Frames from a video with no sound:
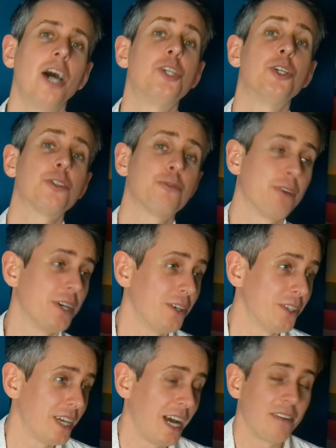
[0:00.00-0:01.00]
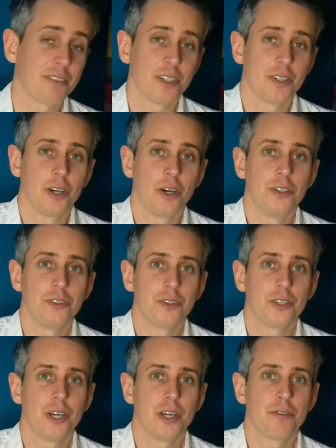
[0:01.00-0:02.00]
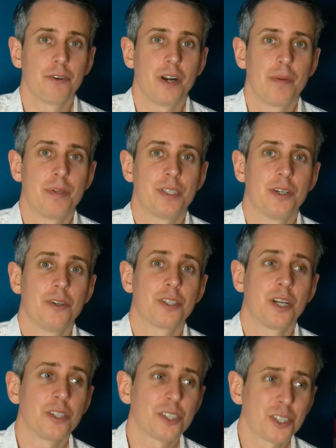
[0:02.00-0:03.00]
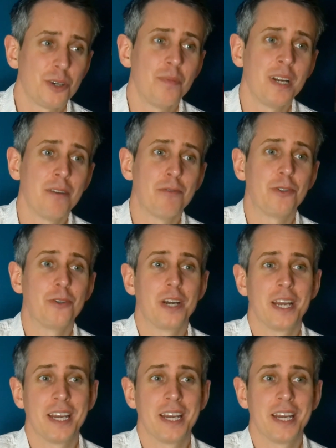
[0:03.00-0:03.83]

I just feel that after 134 episodes, on some level,